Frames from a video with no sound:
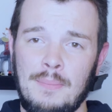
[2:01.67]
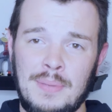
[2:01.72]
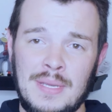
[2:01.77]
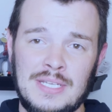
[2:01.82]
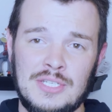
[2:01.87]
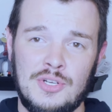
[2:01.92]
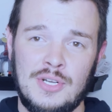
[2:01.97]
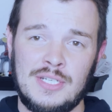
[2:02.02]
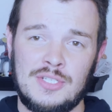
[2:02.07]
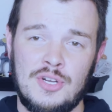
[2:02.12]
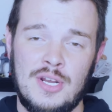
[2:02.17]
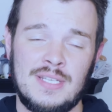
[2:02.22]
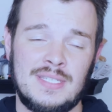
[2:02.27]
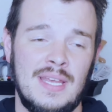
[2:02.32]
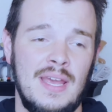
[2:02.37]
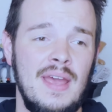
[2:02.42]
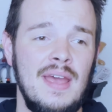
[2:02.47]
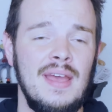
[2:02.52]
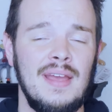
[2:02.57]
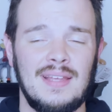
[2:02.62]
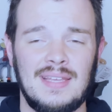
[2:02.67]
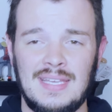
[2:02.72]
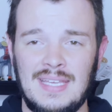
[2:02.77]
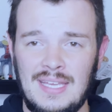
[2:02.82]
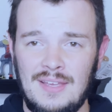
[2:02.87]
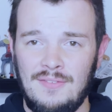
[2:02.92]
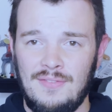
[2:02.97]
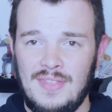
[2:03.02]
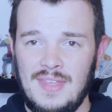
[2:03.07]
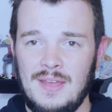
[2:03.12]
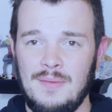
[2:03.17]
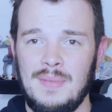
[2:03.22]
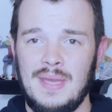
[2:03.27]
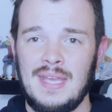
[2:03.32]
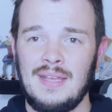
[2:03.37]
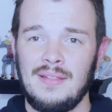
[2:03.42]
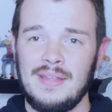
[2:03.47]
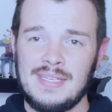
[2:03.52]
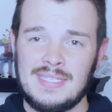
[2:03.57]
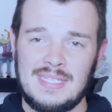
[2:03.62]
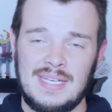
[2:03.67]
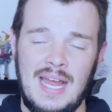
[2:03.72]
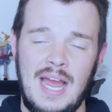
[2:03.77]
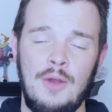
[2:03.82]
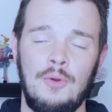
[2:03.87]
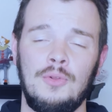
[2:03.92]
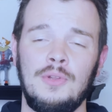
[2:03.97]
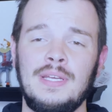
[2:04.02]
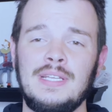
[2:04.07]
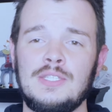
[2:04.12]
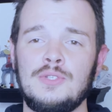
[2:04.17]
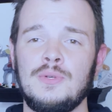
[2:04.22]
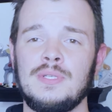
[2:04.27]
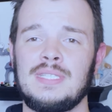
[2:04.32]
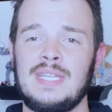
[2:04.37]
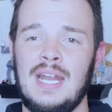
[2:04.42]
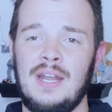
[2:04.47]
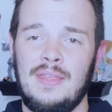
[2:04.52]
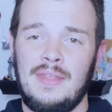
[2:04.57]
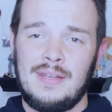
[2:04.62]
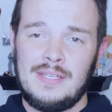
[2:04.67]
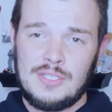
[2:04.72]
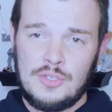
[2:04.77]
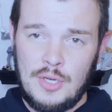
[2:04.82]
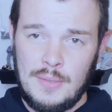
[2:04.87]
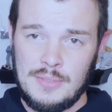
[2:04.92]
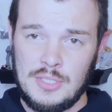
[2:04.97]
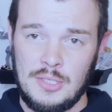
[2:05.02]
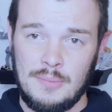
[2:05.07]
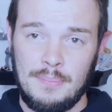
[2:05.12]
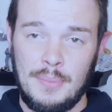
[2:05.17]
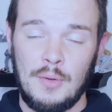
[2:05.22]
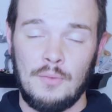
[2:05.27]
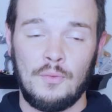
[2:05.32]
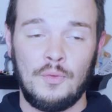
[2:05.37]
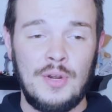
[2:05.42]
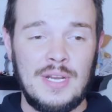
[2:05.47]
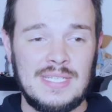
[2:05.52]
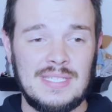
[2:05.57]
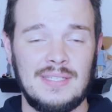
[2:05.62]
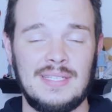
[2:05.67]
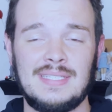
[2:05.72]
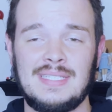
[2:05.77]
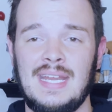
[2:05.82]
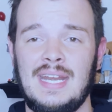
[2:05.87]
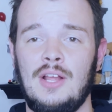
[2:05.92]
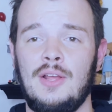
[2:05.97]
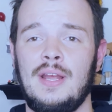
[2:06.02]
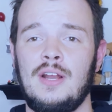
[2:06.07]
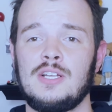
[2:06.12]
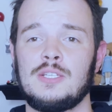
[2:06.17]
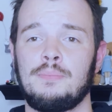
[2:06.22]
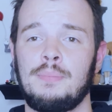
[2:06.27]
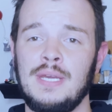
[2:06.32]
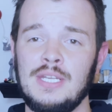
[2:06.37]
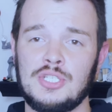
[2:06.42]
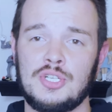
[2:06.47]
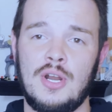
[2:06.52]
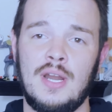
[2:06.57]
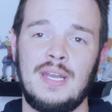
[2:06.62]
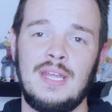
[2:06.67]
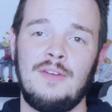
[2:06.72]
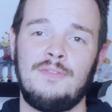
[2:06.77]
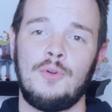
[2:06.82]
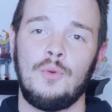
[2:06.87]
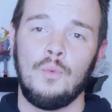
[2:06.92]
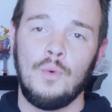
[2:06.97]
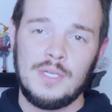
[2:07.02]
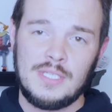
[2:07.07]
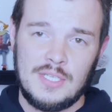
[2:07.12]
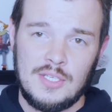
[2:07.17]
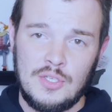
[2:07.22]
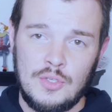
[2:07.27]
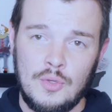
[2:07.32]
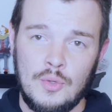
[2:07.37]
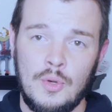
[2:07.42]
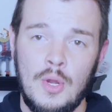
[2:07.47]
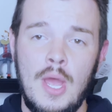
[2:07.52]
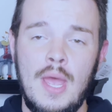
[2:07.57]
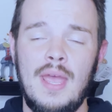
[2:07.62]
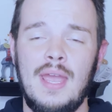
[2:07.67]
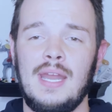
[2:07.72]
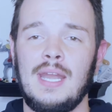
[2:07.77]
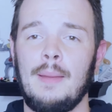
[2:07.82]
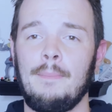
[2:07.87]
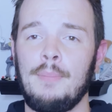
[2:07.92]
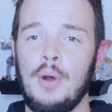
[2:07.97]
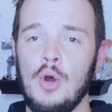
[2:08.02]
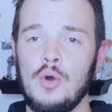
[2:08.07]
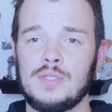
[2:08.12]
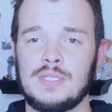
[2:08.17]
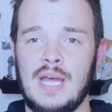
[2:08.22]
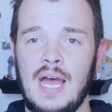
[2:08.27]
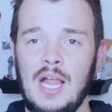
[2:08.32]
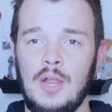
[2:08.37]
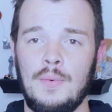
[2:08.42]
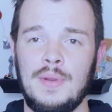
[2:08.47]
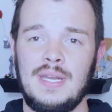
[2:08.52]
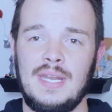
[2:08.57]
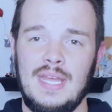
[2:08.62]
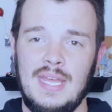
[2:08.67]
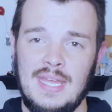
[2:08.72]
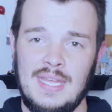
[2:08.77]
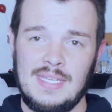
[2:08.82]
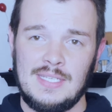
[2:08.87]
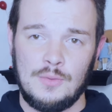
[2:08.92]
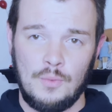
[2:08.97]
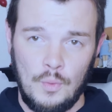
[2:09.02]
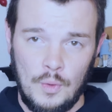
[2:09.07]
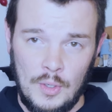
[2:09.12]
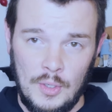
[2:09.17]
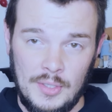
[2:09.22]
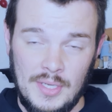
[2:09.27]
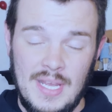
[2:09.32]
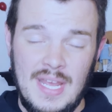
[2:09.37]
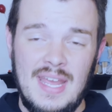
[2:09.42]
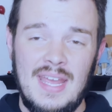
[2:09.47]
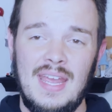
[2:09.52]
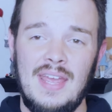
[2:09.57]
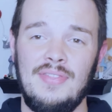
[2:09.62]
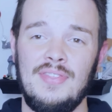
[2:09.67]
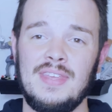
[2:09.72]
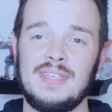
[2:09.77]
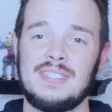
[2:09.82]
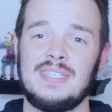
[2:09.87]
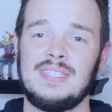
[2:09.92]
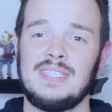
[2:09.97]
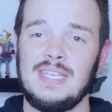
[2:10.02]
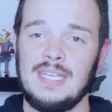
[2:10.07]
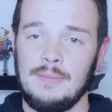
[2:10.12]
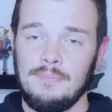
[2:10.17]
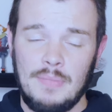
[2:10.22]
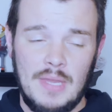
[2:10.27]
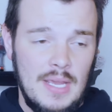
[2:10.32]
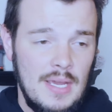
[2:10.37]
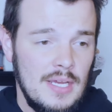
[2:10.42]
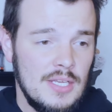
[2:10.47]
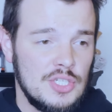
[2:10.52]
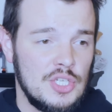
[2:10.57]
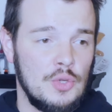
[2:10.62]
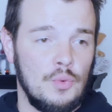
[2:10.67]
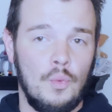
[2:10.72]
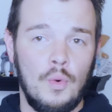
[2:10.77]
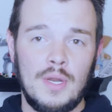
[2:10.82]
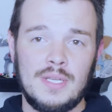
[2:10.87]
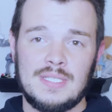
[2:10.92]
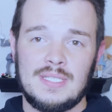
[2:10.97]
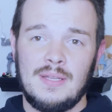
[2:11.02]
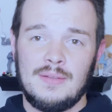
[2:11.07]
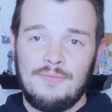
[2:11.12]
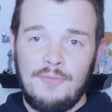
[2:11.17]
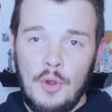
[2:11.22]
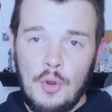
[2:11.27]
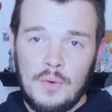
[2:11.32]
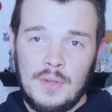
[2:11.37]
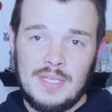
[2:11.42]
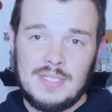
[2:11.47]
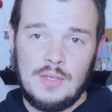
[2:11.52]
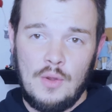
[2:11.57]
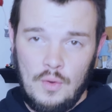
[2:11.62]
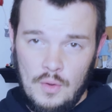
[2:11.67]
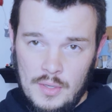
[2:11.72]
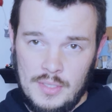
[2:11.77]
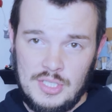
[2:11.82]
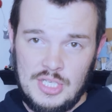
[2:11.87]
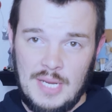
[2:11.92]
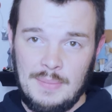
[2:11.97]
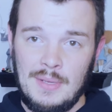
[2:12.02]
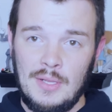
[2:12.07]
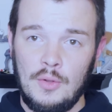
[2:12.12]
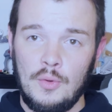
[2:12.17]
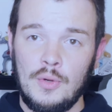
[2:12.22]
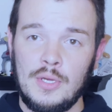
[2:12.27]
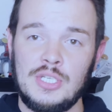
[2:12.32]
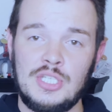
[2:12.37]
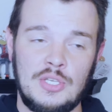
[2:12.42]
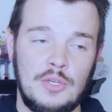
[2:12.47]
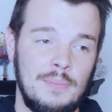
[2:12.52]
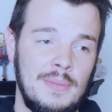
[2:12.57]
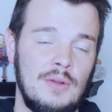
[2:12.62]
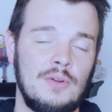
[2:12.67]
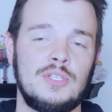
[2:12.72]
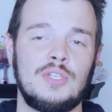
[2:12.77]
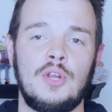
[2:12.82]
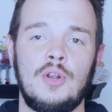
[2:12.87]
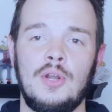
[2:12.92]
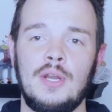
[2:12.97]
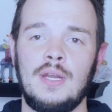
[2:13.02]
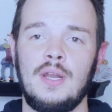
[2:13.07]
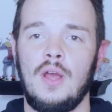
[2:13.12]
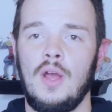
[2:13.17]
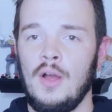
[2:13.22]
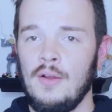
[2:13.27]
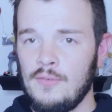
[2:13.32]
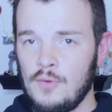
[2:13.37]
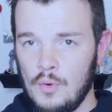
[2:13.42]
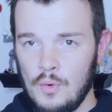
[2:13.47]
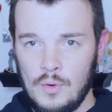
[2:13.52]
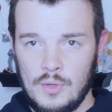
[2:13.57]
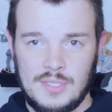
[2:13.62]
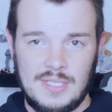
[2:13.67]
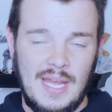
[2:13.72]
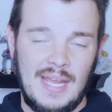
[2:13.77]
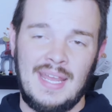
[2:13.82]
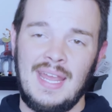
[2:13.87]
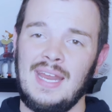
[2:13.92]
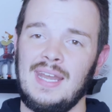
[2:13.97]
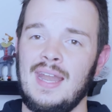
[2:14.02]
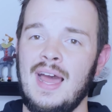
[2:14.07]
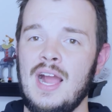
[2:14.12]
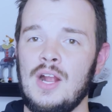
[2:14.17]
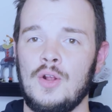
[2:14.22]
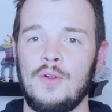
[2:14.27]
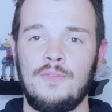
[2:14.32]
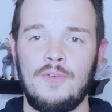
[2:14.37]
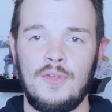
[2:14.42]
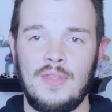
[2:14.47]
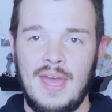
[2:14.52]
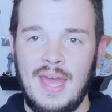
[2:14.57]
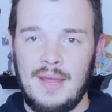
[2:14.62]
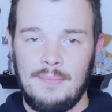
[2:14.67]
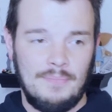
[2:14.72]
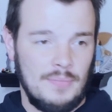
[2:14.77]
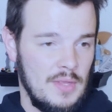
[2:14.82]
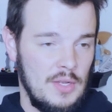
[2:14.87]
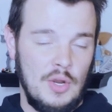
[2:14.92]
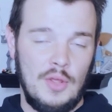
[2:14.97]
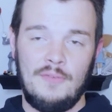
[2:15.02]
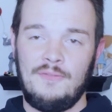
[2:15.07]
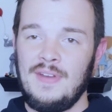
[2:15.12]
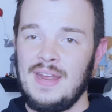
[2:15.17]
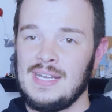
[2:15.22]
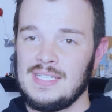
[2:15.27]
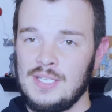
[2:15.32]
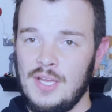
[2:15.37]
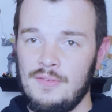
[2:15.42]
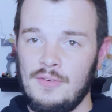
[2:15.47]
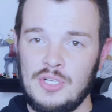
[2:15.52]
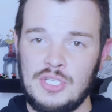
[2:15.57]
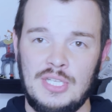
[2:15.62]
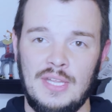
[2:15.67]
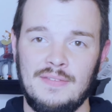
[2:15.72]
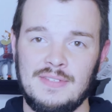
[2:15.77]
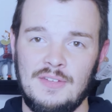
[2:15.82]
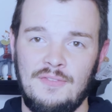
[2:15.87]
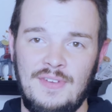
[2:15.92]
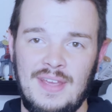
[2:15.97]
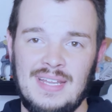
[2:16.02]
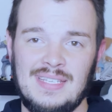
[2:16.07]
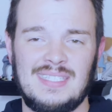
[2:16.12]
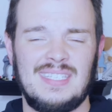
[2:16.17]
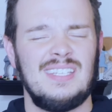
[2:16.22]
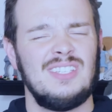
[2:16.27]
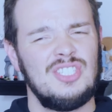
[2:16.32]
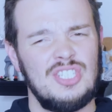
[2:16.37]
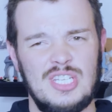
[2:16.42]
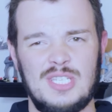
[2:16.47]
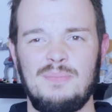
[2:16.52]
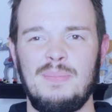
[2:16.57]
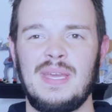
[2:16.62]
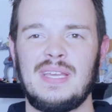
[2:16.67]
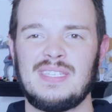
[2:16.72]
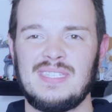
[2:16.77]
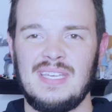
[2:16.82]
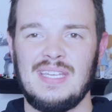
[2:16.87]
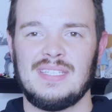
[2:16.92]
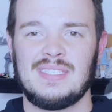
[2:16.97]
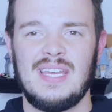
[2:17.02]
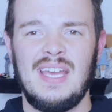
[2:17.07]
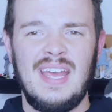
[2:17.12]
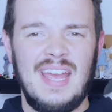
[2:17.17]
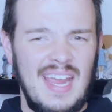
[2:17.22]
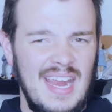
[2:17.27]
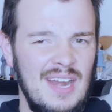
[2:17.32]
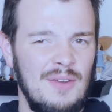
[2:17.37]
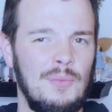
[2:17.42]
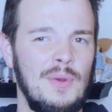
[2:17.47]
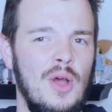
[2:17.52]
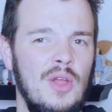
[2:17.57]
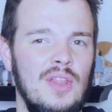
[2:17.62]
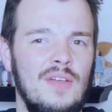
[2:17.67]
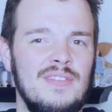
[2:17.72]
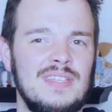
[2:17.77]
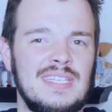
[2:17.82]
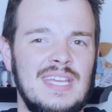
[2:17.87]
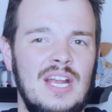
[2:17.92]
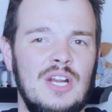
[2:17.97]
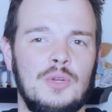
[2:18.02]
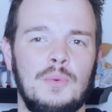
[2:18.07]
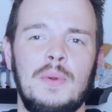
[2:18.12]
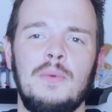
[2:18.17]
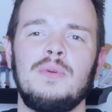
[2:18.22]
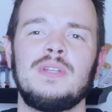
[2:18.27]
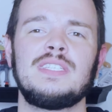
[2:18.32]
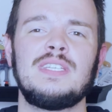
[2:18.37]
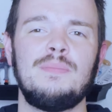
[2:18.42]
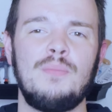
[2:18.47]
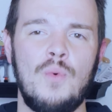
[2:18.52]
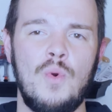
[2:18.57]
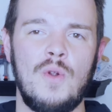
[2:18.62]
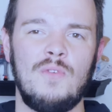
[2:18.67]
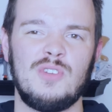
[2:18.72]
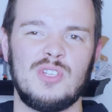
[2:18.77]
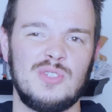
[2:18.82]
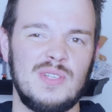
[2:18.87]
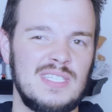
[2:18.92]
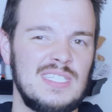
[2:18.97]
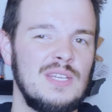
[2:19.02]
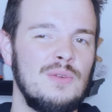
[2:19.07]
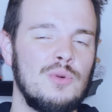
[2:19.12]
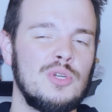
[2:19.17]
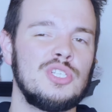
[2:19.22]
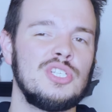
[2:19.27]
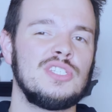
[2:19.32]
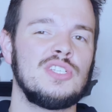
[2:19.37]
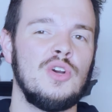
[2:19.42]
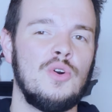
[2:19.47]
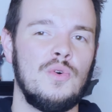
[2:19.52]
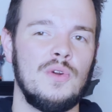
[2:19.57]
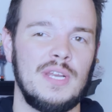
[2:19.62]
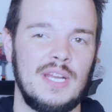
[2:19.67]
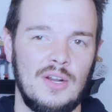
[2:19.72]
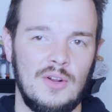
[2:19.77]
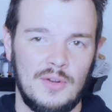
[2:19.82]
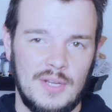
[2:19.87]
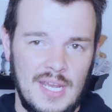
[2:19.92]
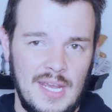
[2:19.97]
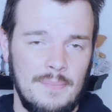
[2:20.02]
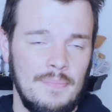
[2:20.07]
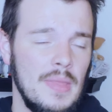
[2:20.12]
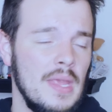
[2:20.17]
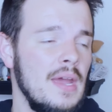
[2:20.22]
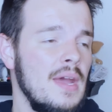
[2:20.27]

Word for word: piques your interest, give them a listen. I will link to it down in the description. But recently, Danielle Harris pitched her idea for what to do in a post-Halloween Ends world, and this is it. She wants to focus on Jamie Lloyd. She would be returning, of course. I can't knock her for that. You know, the fans love her. She loves the fans. Just makes sense. And we all love this character. We want to see more of her. So let's see where she's going here, okay?